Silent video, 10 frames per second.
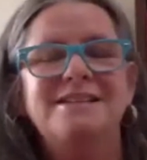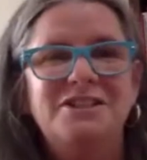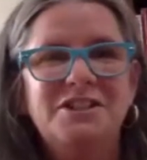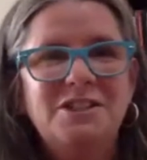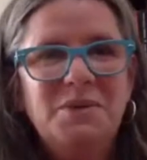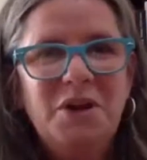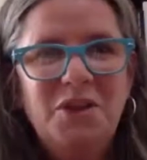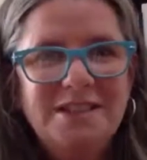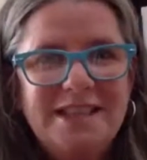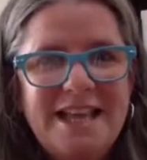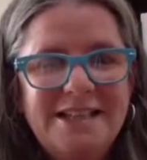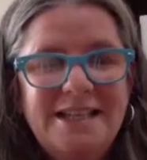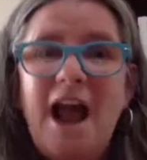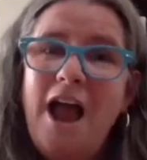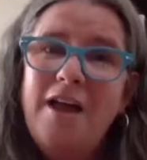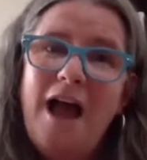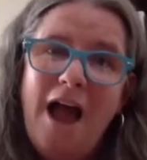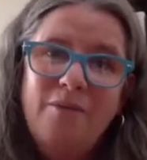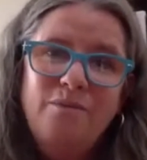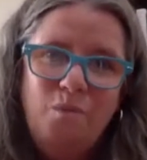just one of those things that I,
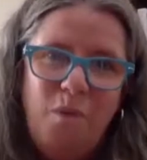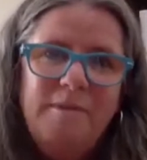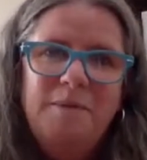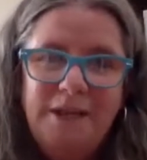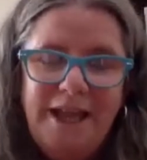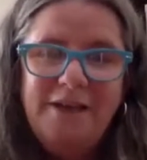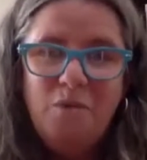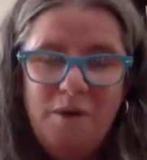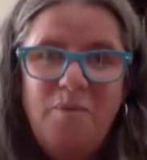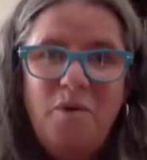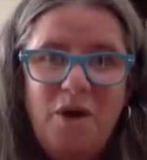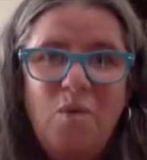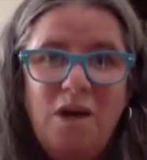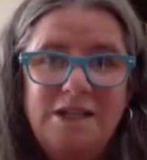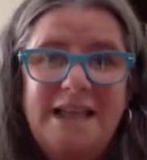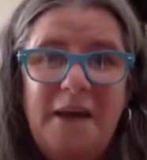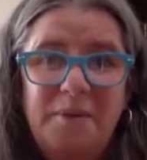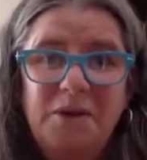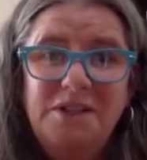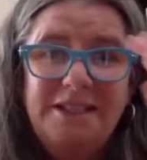I probably at one point was that
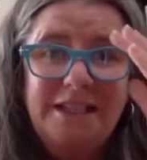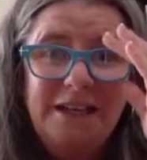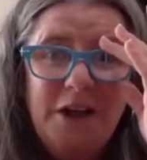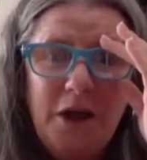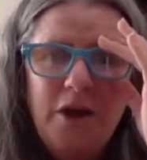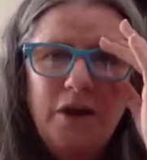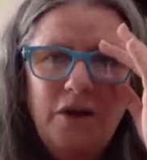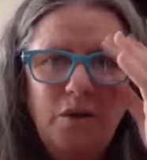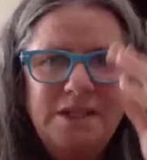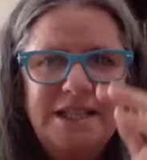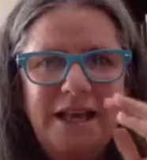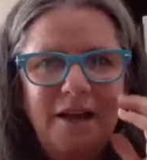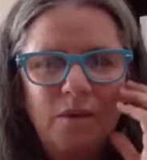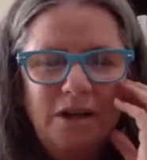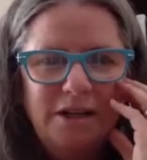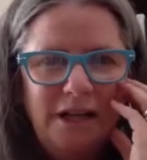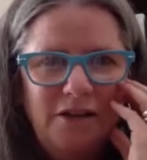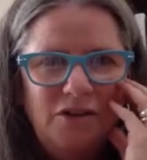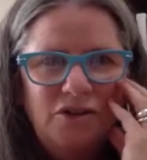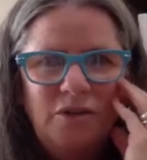person who was like, what,
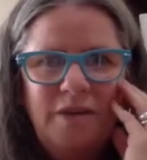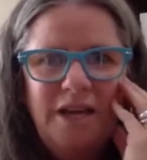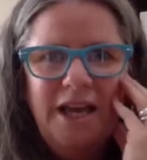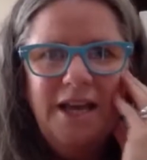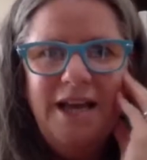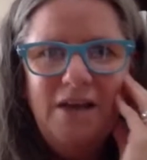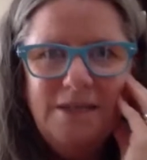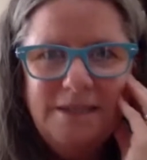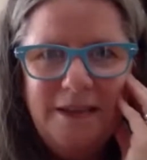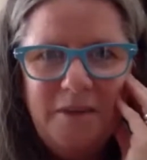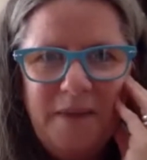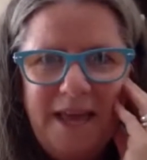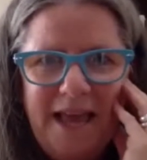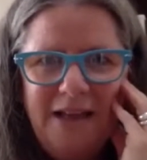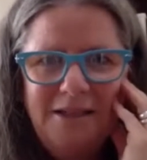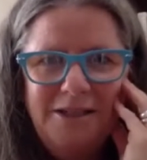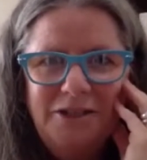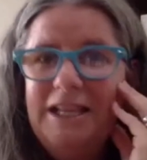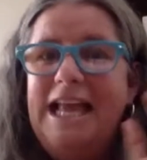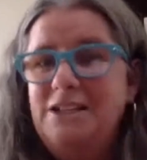can you show me again how to sync my
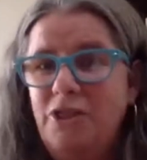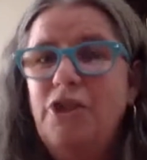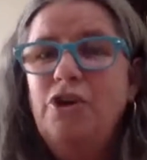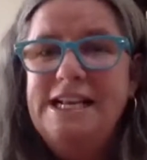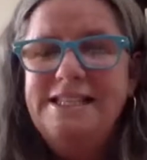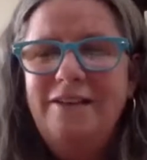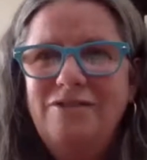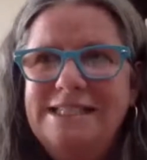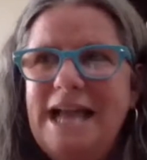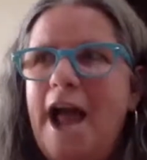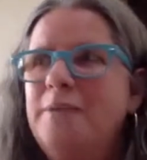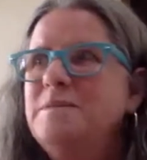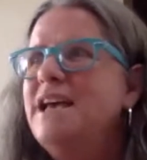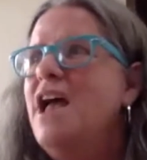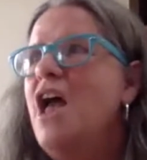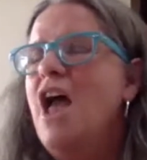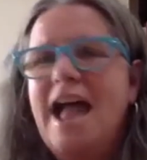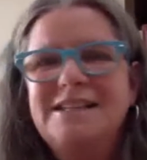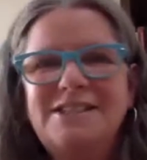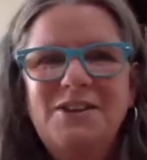calendar like thirty-seven times?
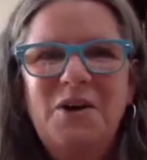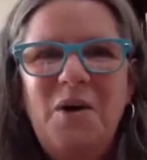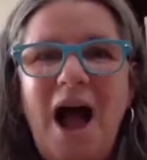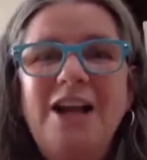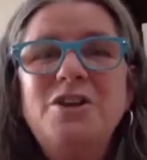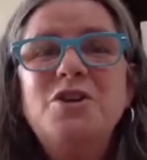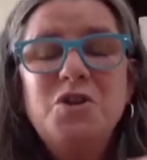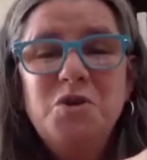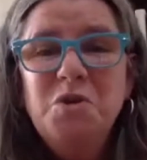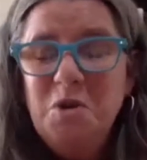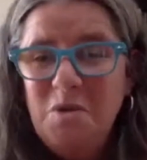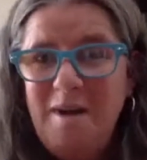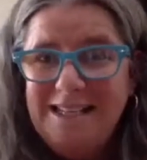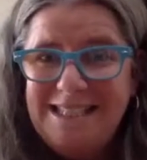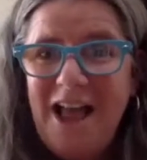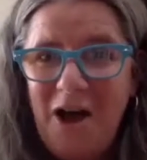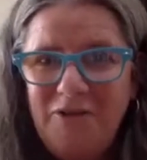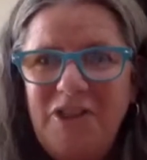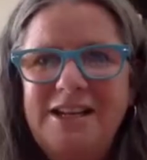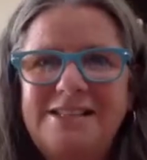And so I knew
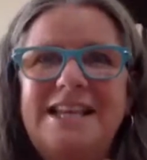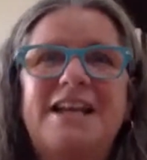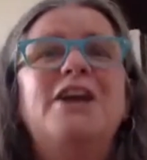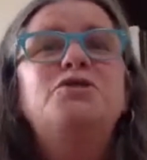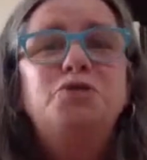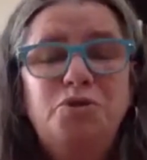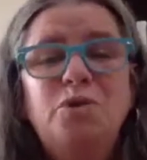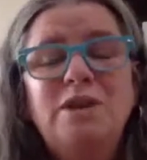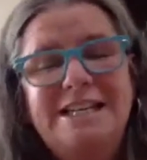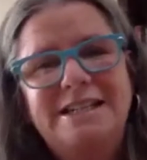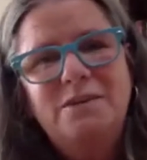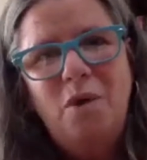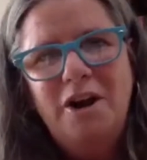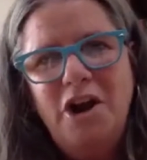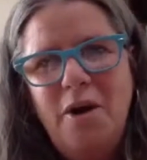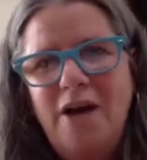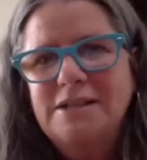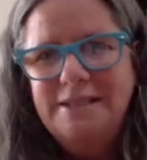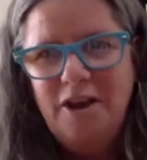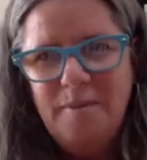myself that inside I truly did want to know how
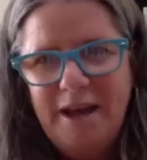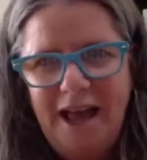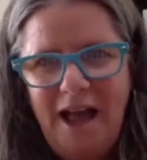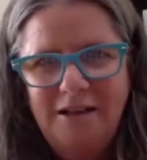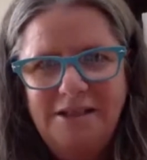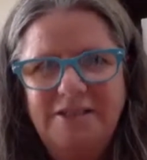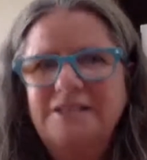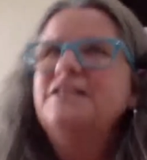to sync my calendars,